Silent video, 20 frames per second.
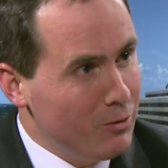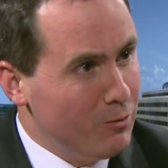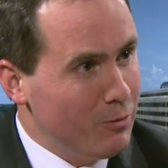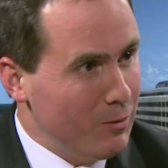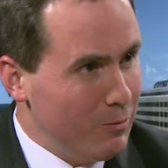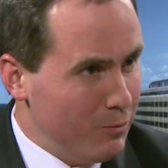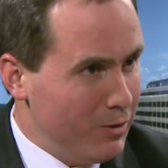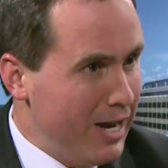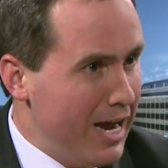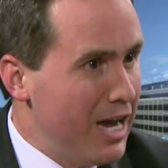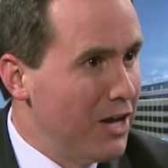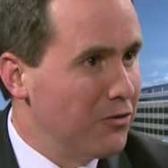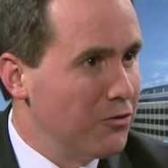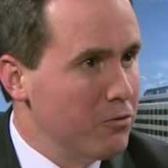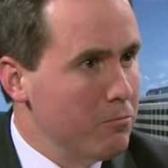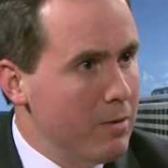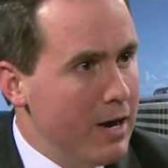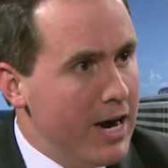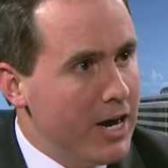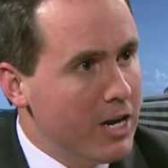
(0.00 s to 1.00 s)
you would ask
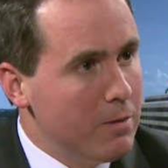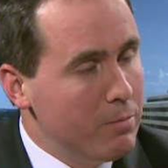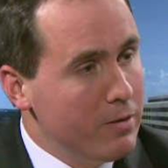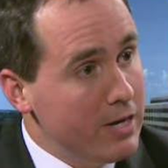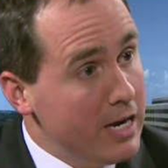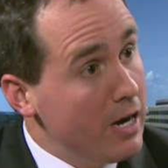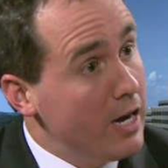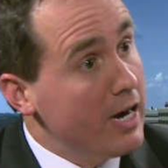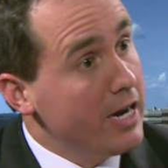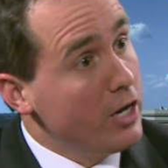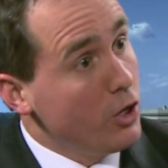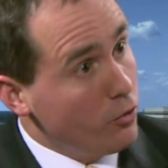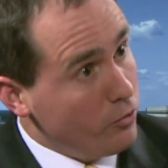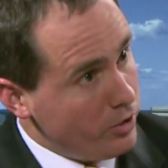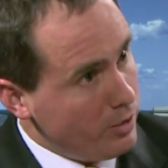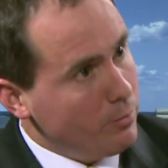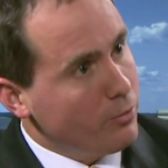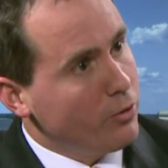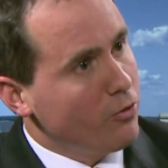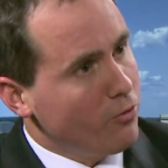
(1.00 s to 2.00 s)
about it, but now I hear
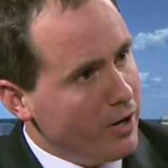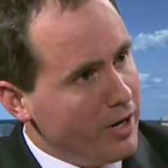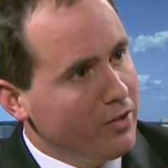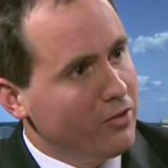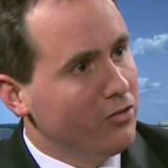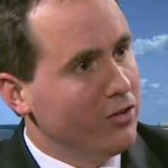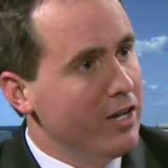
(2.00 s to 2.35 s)
Democrats